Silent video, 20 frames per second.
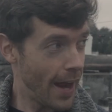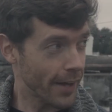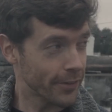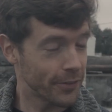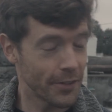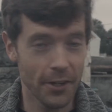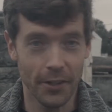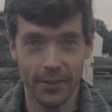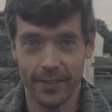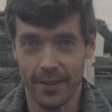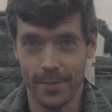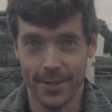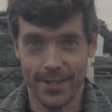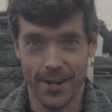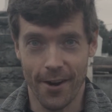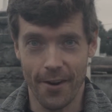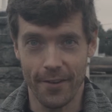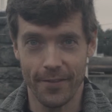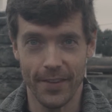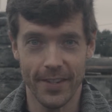accidental
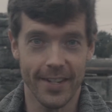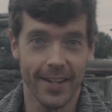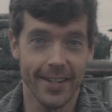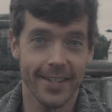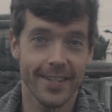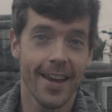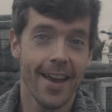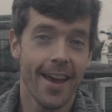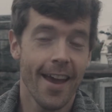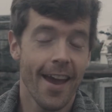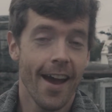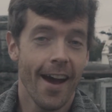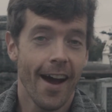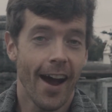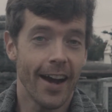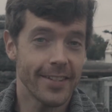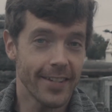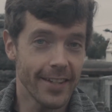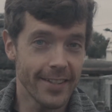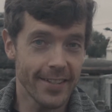cemetery visits.
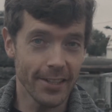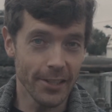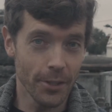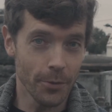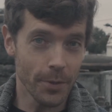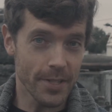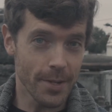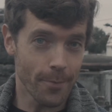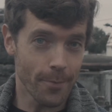I said St. Louis